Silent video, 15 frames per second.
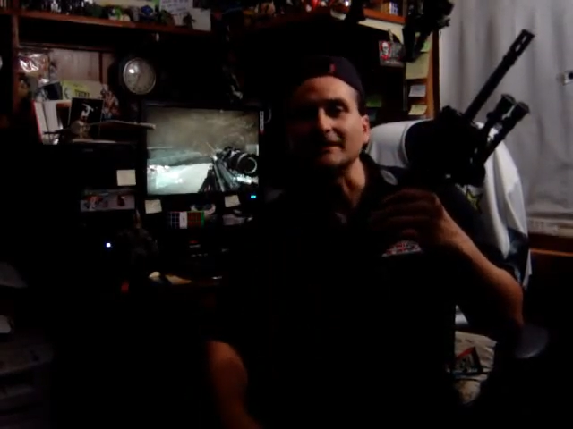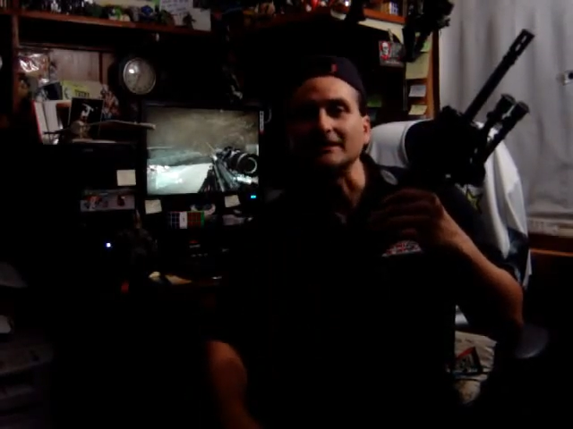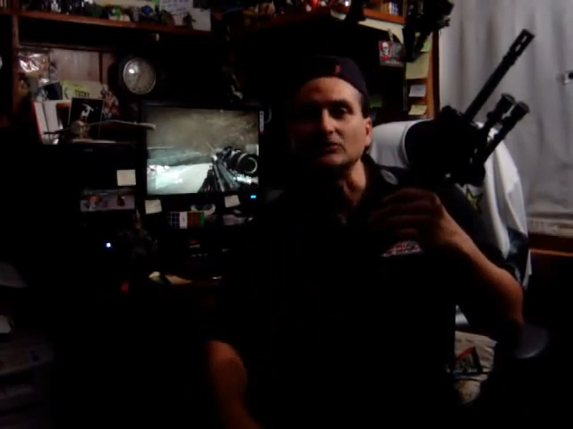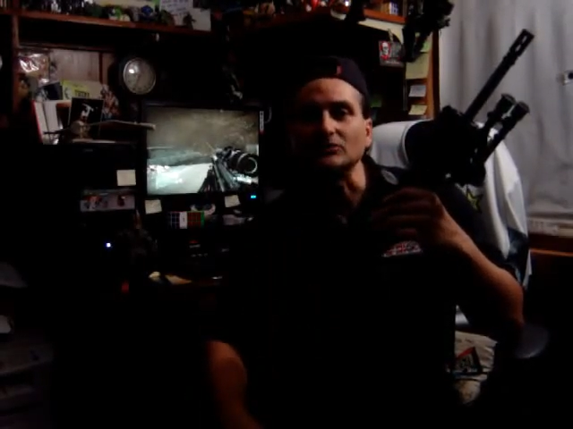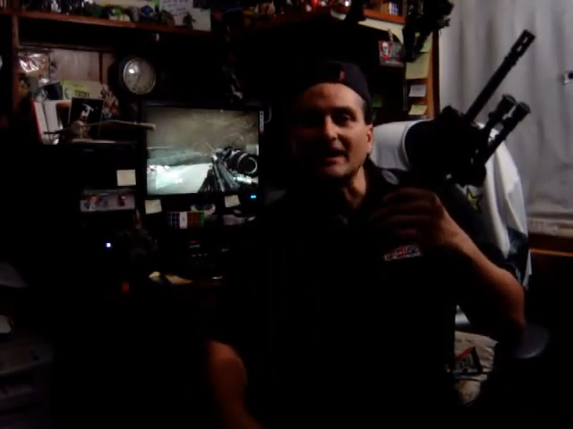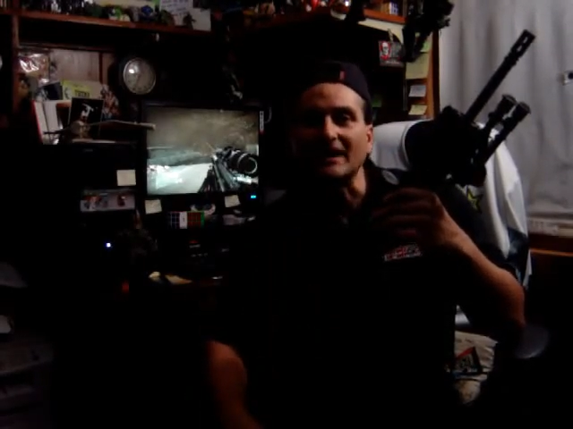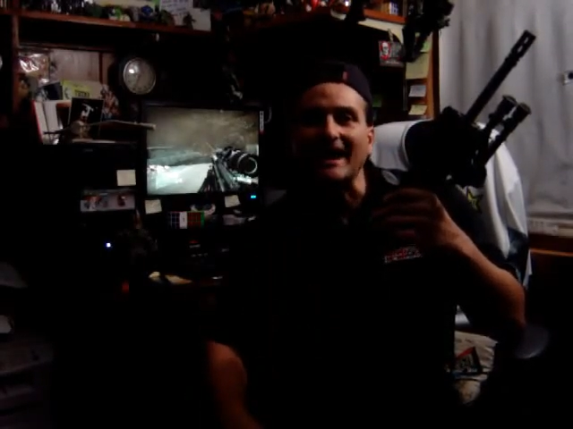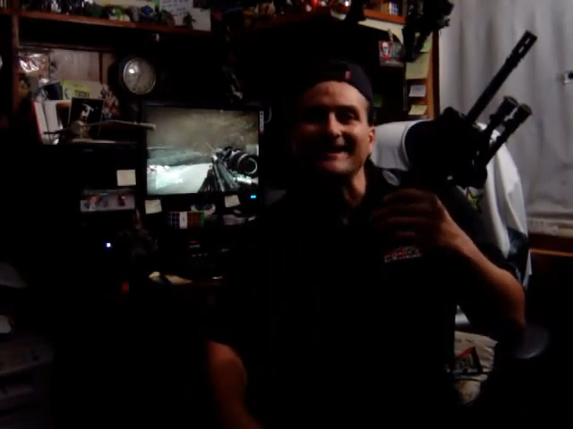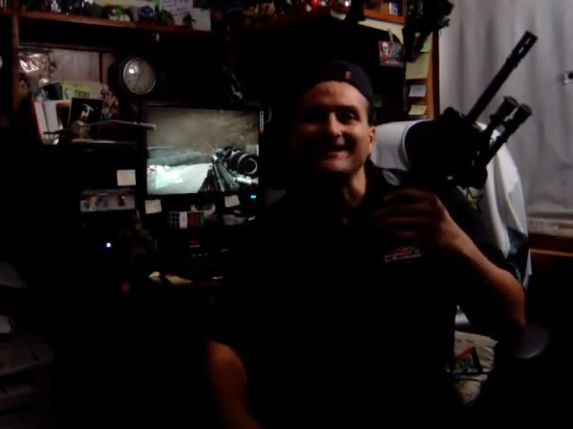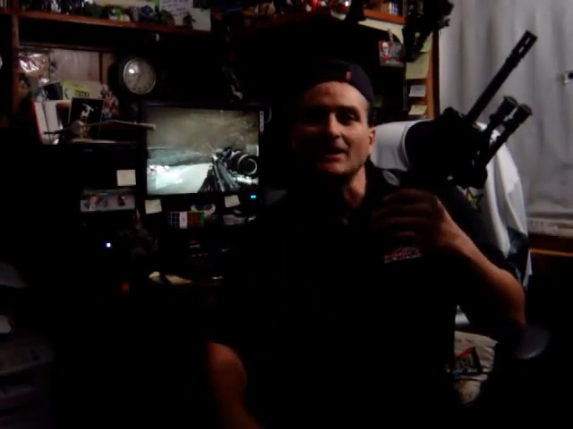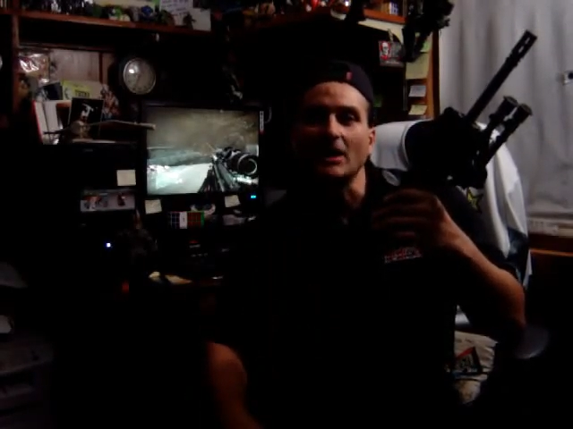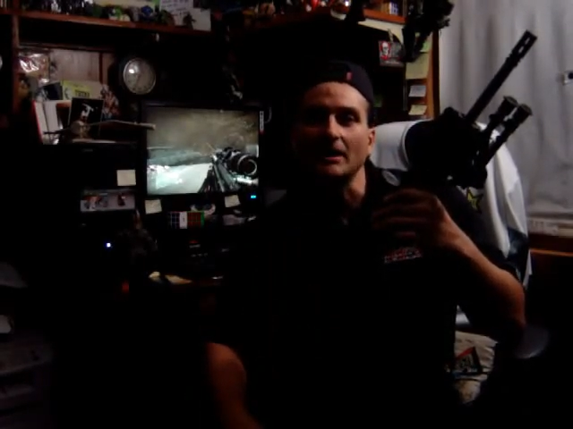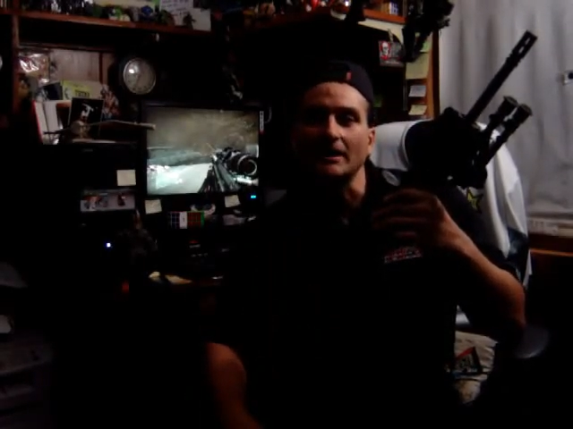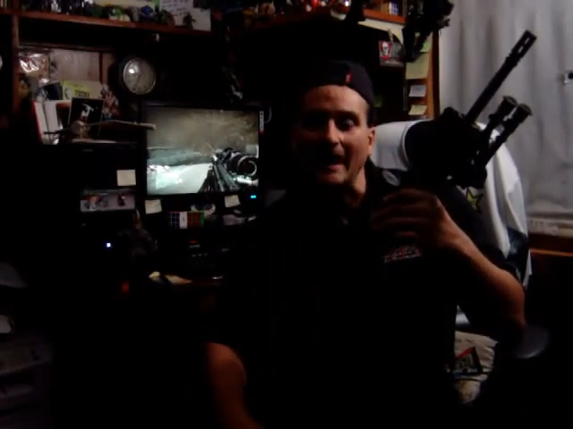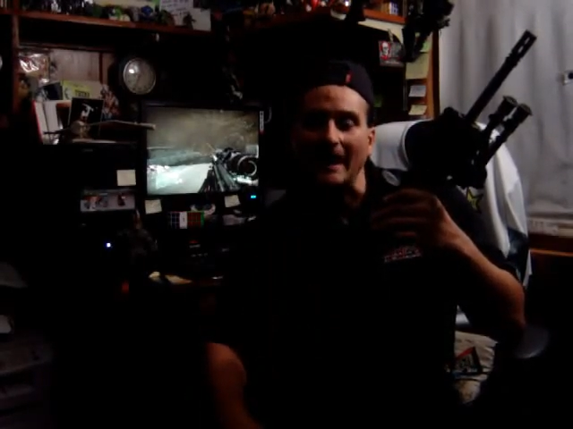then you
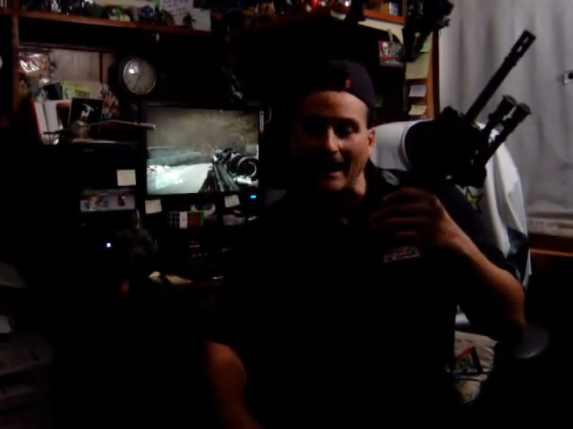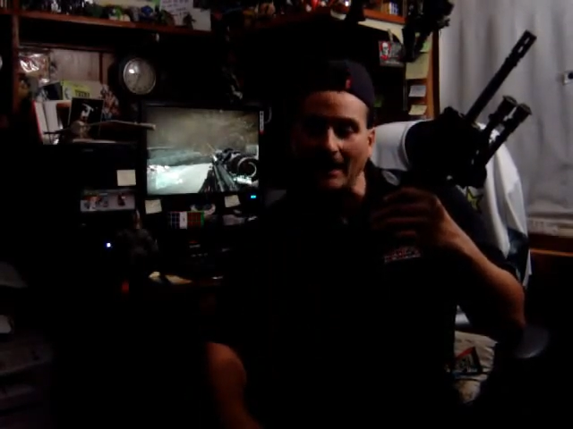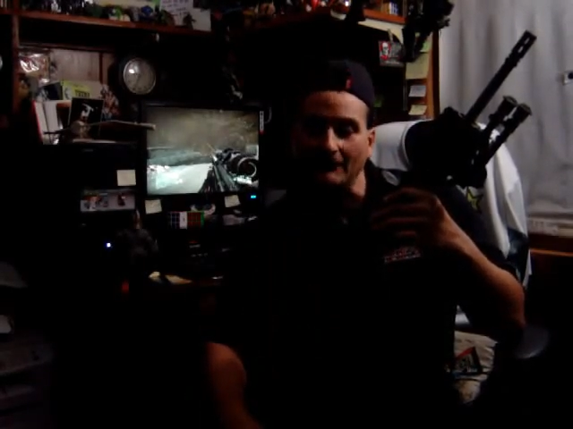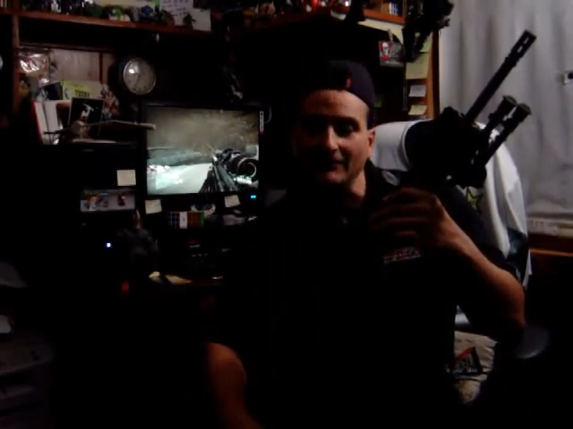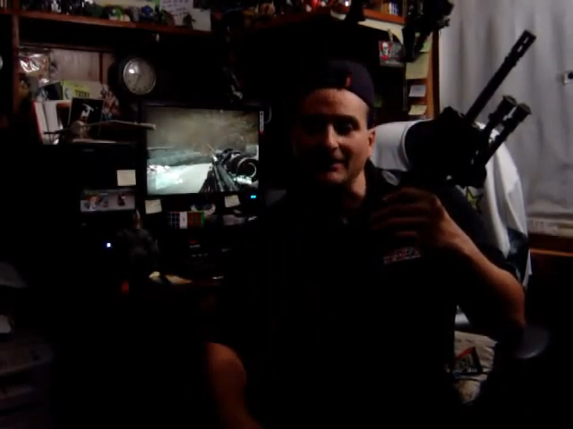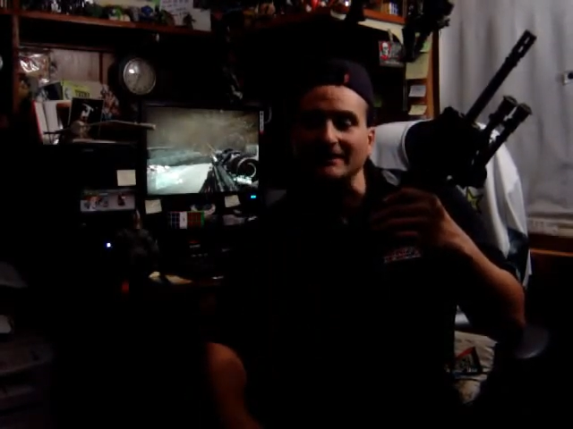cannot have